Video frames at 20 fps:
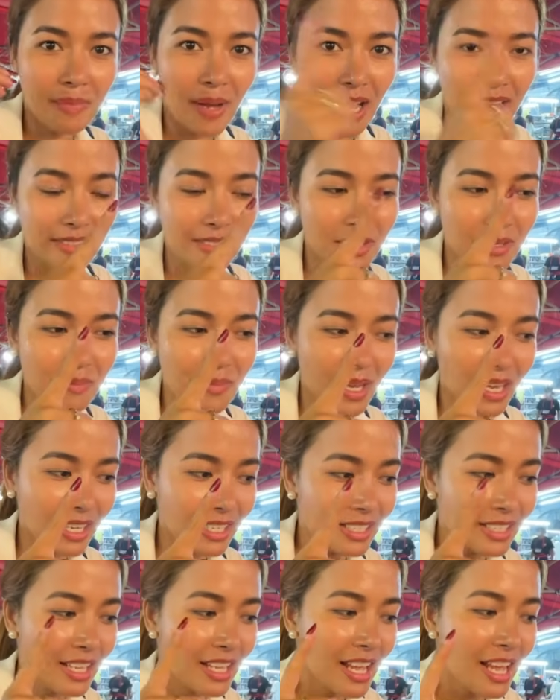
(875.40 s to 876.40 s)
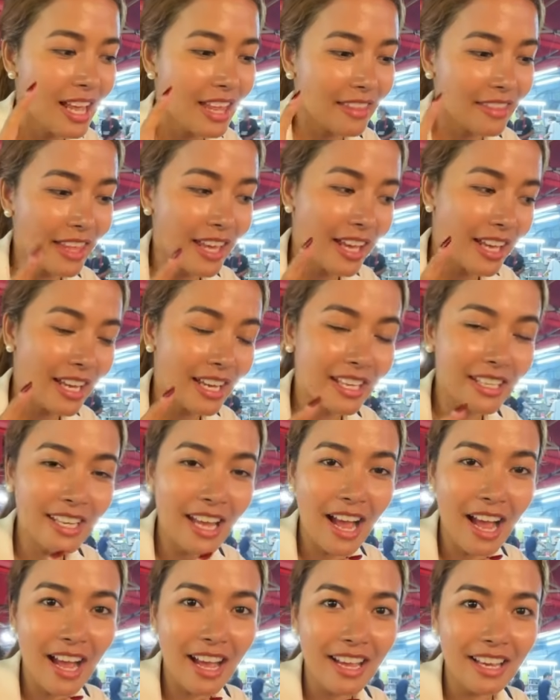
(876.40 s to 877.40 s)
passing by. Then
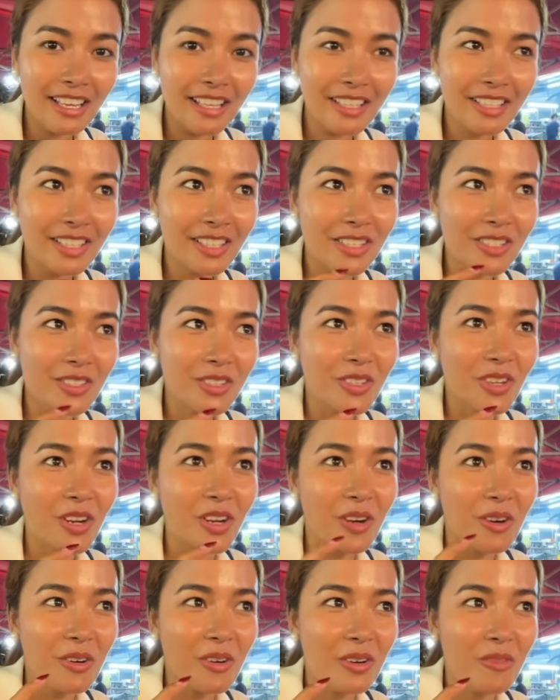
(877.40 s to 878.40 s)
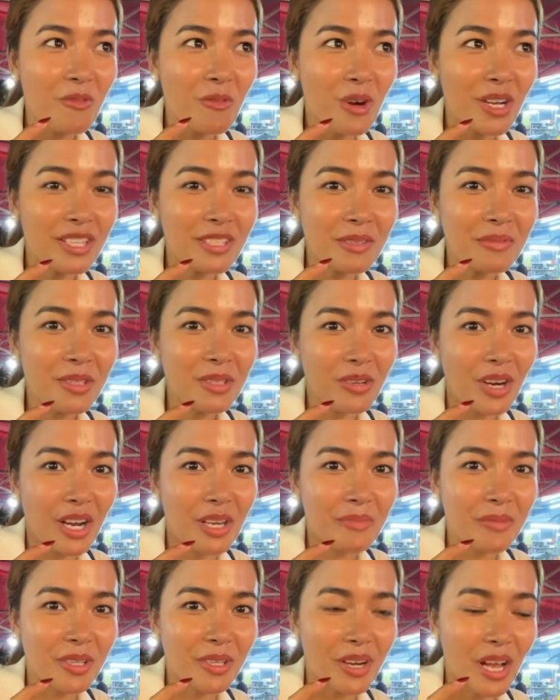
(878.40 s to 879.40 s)
I saw one
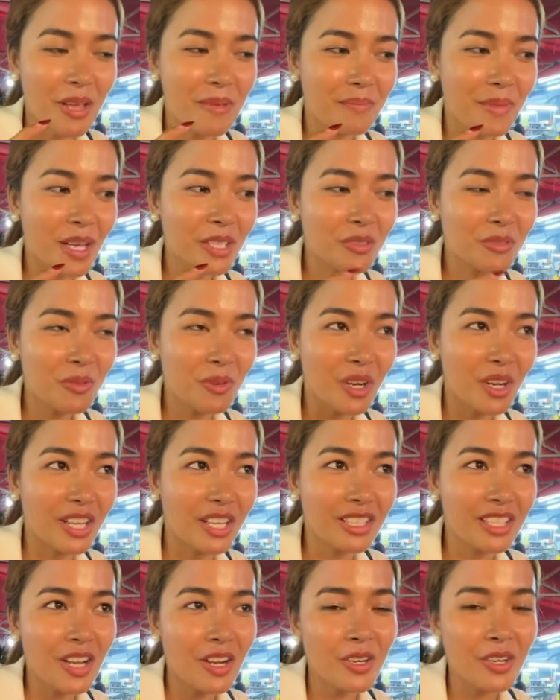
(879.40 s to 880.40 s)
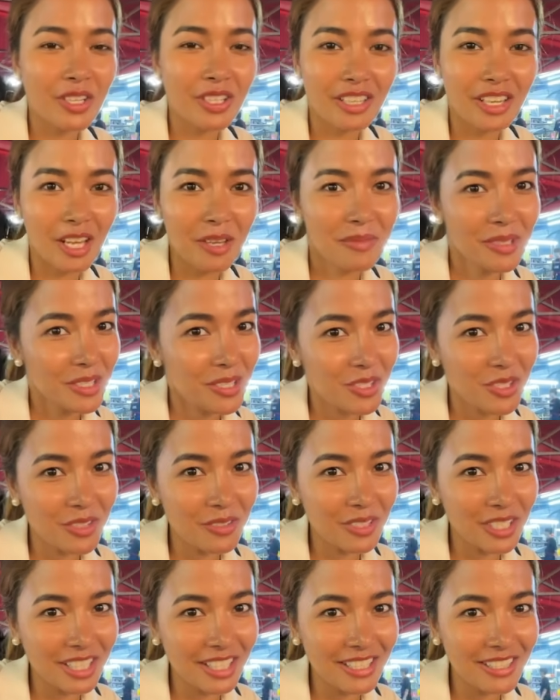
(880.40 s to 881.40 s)
subscriber. I met one. Her name is
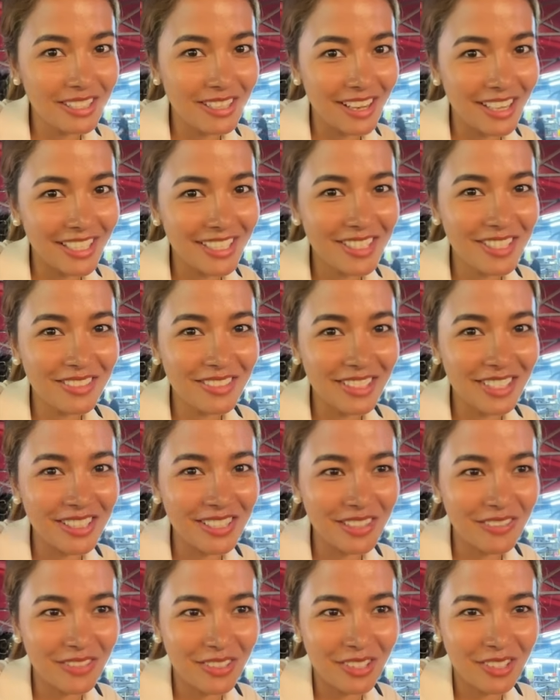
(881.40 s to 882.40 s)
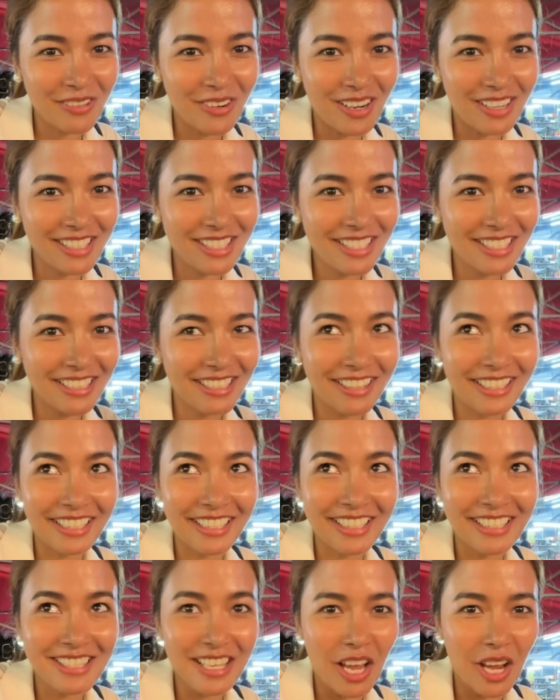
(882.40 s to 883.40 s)
Therese. Hi, Therese, if you're watching
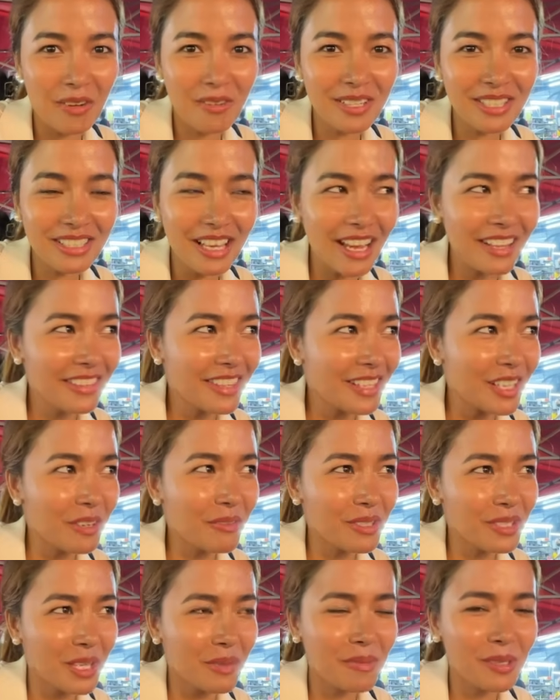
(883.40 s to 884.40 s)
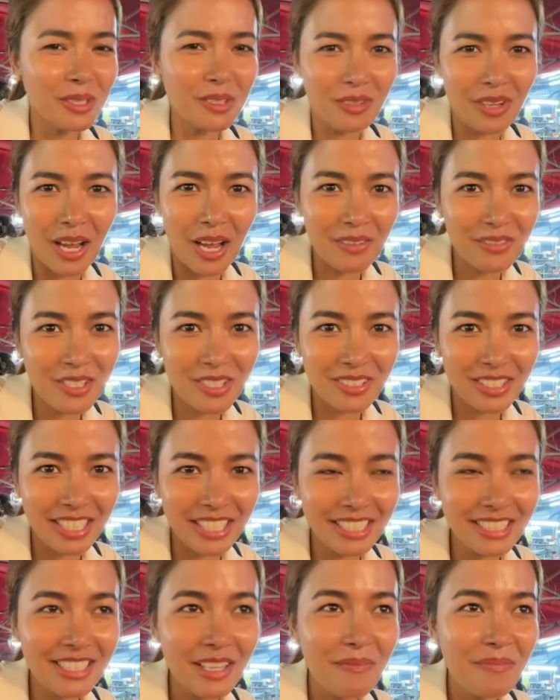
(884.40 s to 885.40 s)
this. I, will, I think I was able to capture
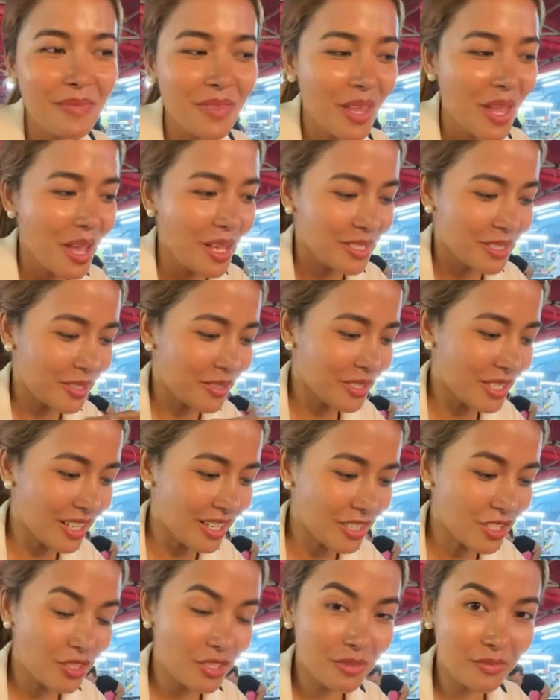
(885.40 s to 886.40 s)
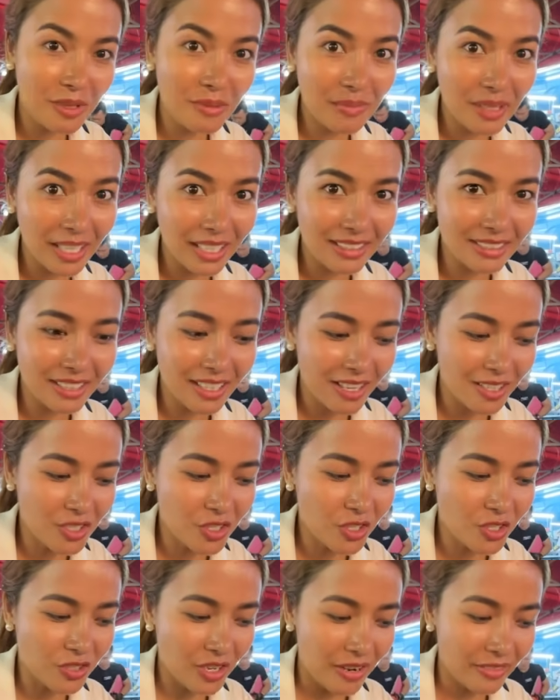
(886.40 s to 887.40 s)
it. So yeah, she's from Leyte and
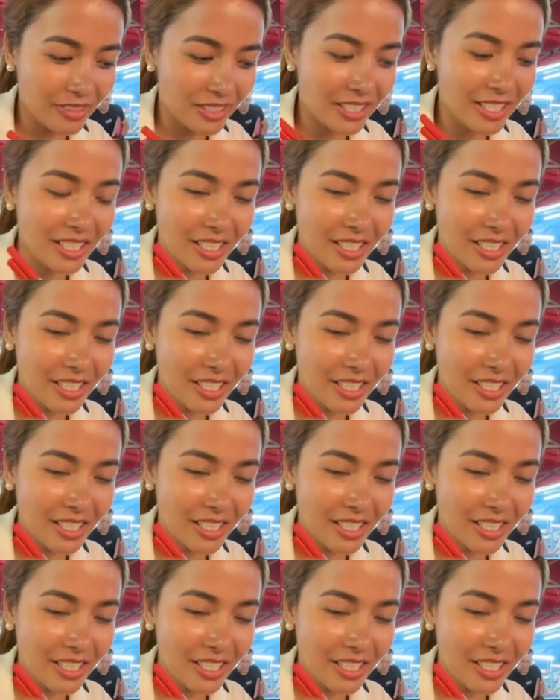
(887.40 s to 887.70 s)
she's traveling